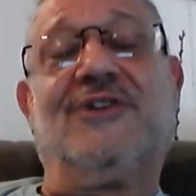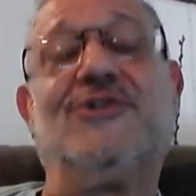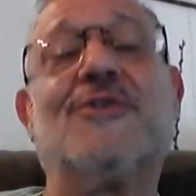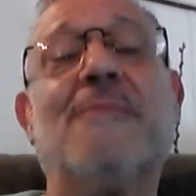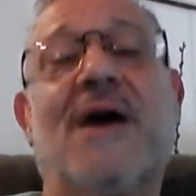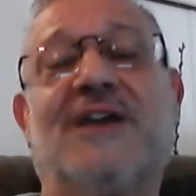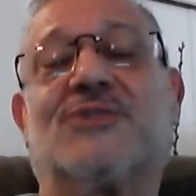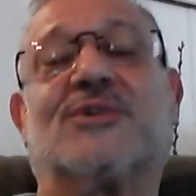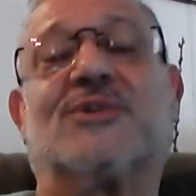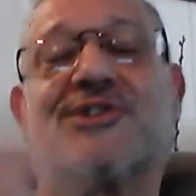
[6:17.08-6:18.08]
Your
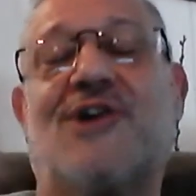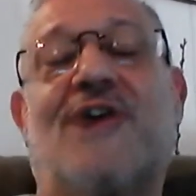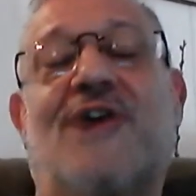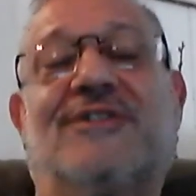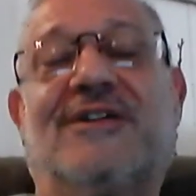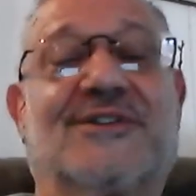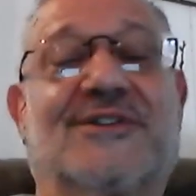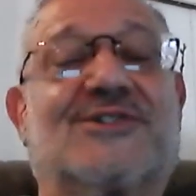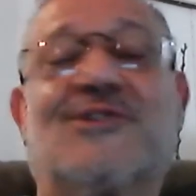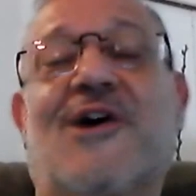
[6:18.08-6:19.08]
minds were slaughtered. The
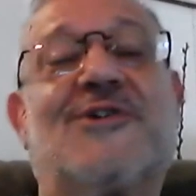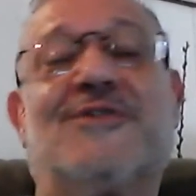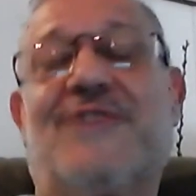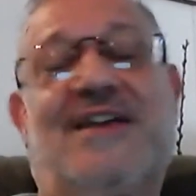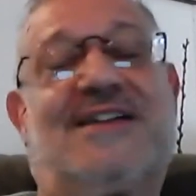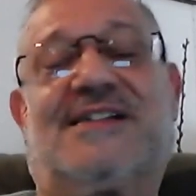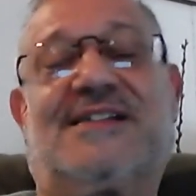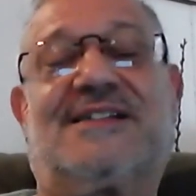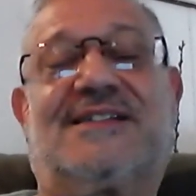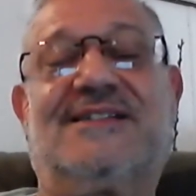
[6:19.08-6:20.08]
slaughter of the
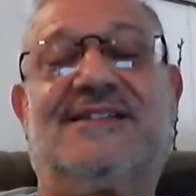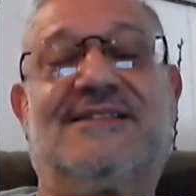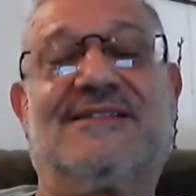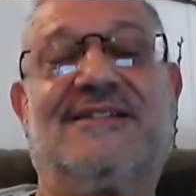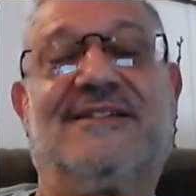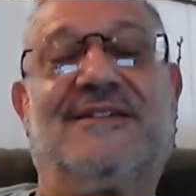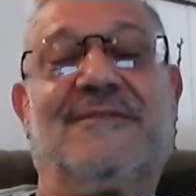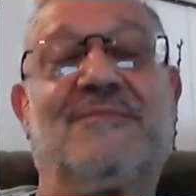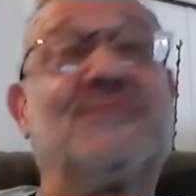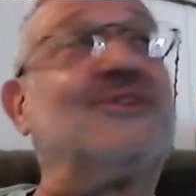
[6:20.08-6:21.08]
innocents.
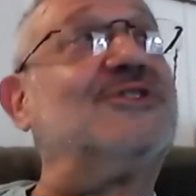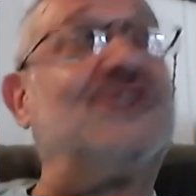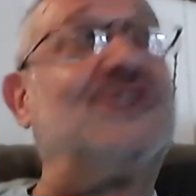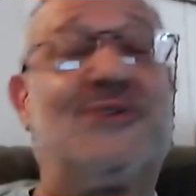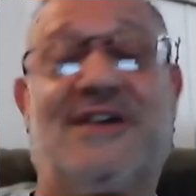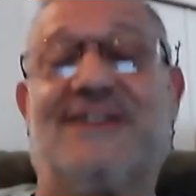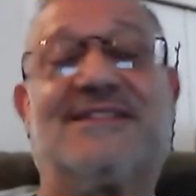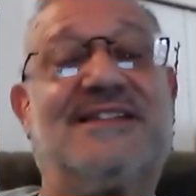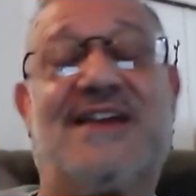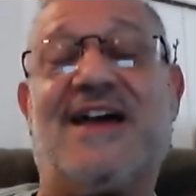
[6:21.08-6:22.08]
They're doing it
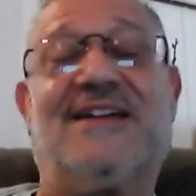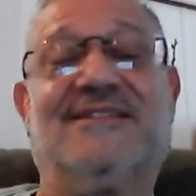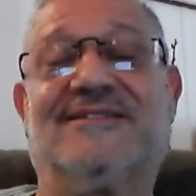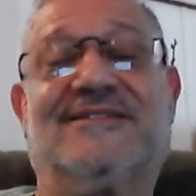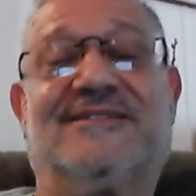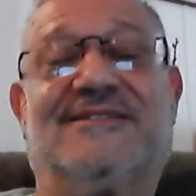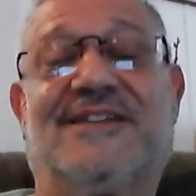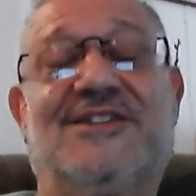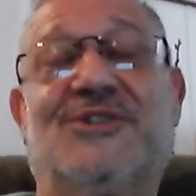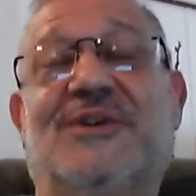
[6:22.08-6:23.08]
today.
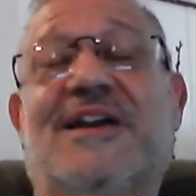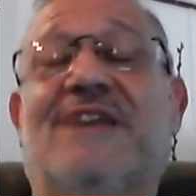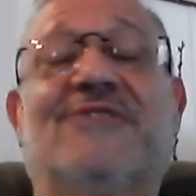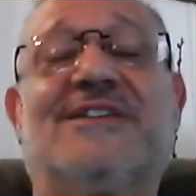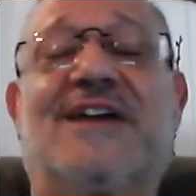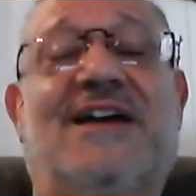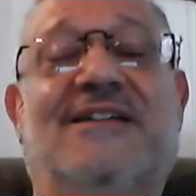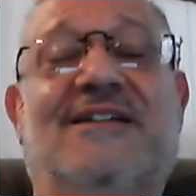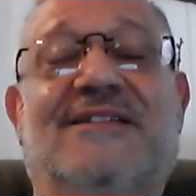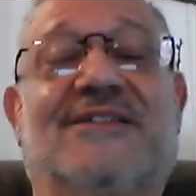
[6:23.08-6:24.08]
They do it every
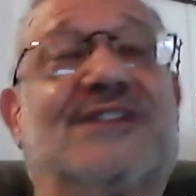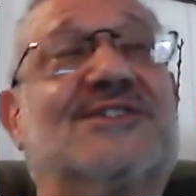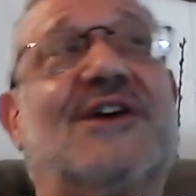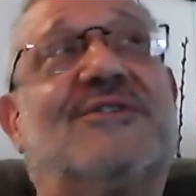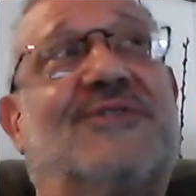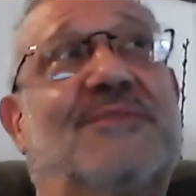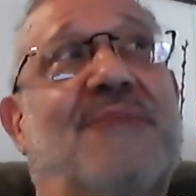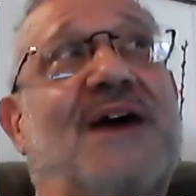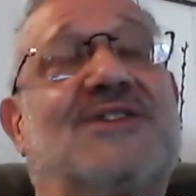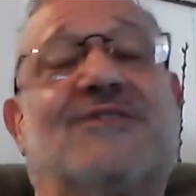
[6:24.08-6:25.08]
day. They slaughtered the
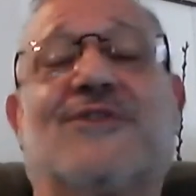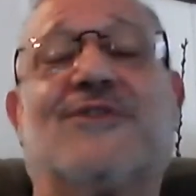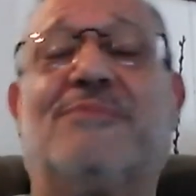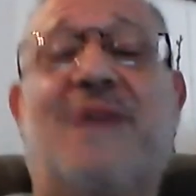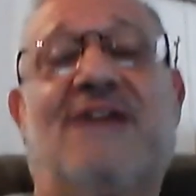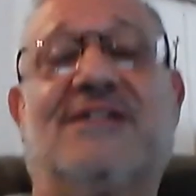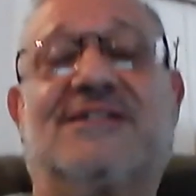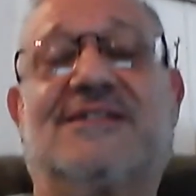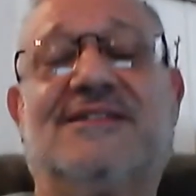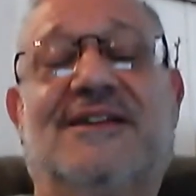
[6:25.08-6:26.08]
minds of your
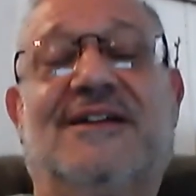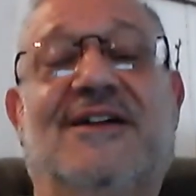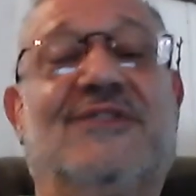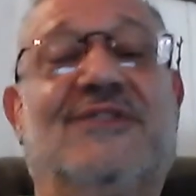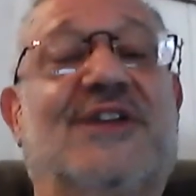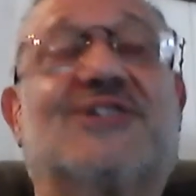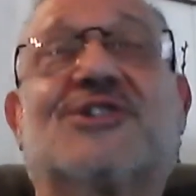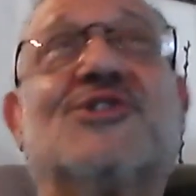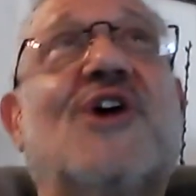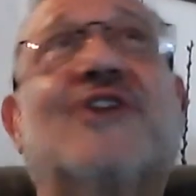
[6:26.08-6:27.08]
parents. They
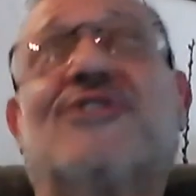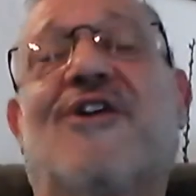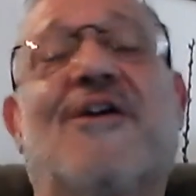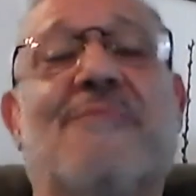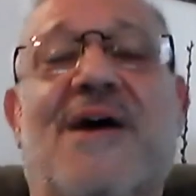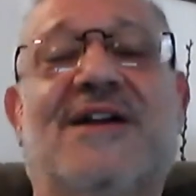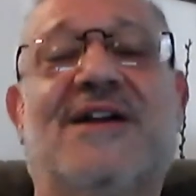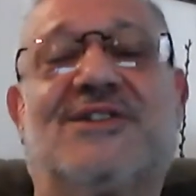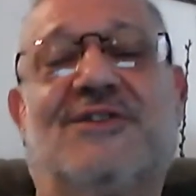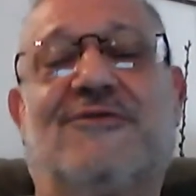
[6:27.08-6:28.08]
slaughter our
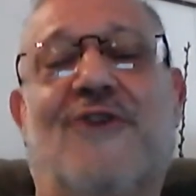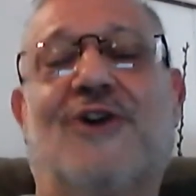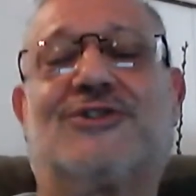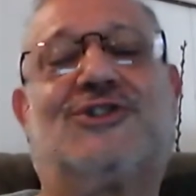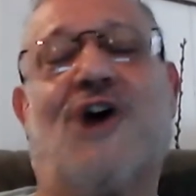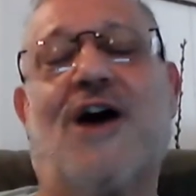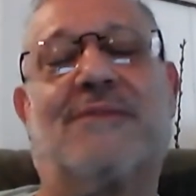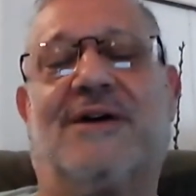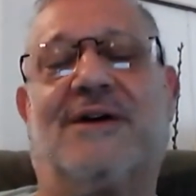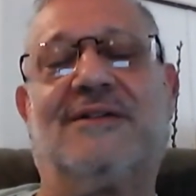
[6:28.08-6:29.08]
minds in false
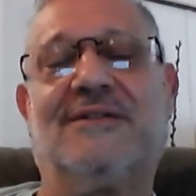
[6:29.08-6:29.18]
dogma.